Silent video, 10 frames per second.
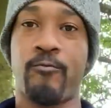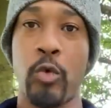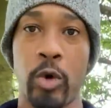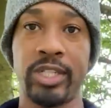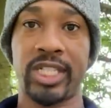
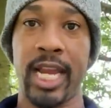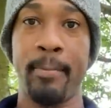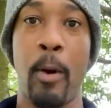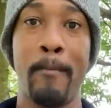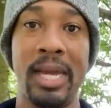force and
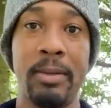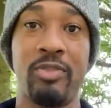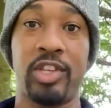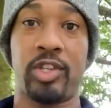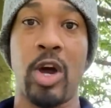momentum
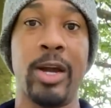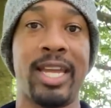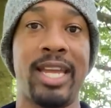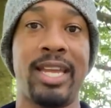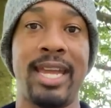this dog can